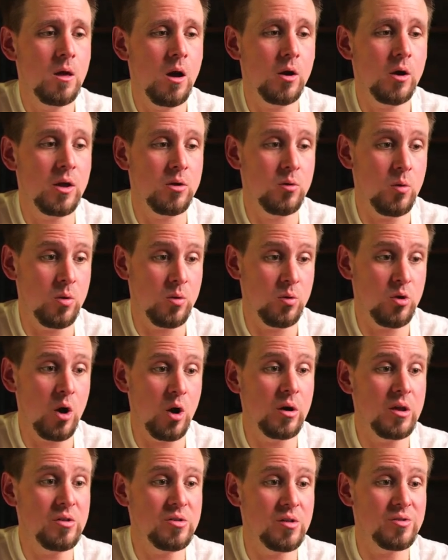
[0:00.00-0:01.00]
Okay, do
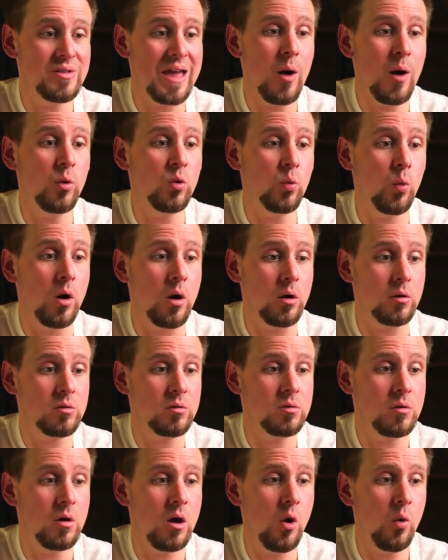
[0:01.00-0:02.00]
Tony says that one
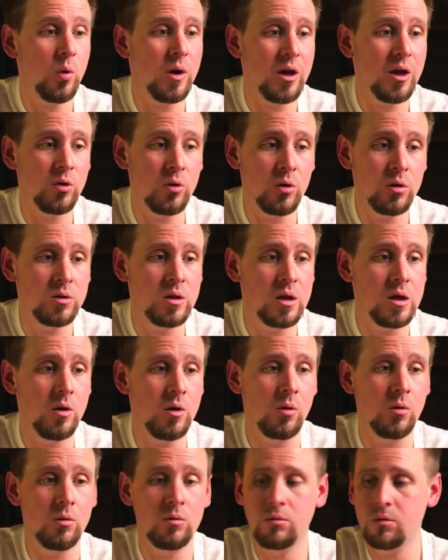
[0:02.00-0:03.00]
works. Okay, good
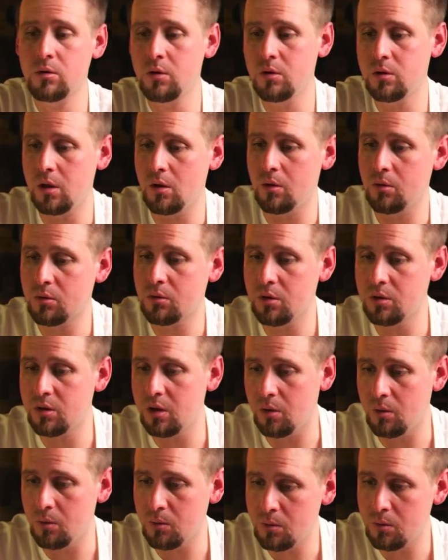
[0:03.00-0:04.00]
deal. Good deal. Good
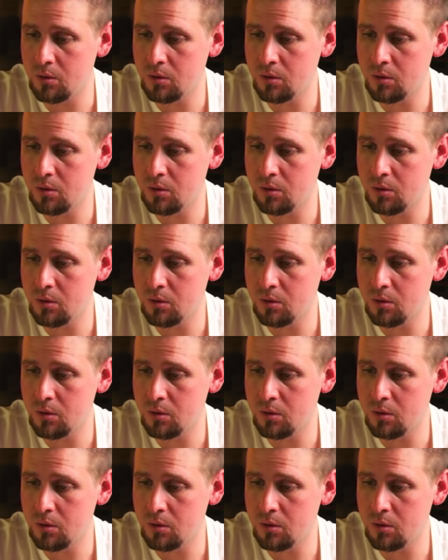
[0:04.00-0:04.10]
deal.